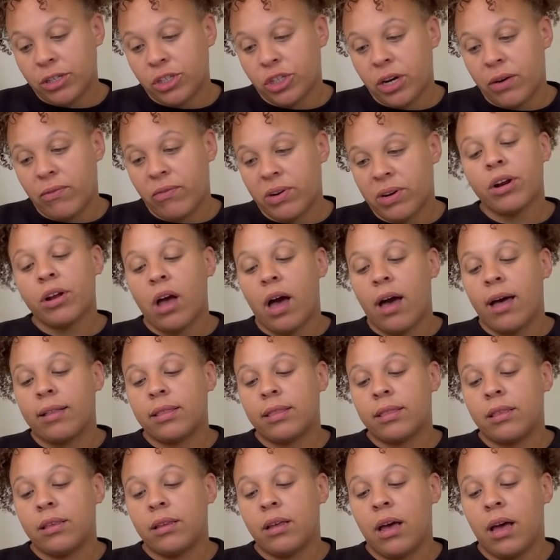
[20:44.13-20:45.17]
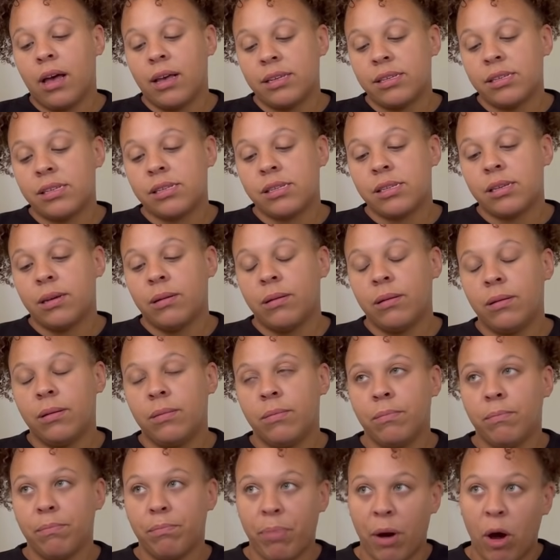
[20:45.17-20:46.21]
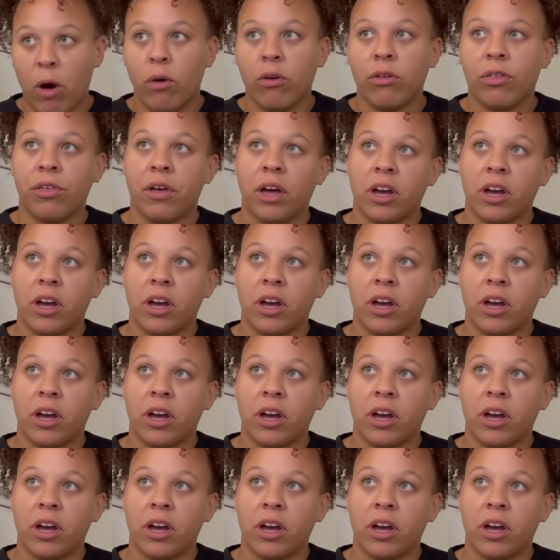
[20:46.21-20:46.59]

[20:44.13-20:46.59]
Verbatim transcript: Trevor got us both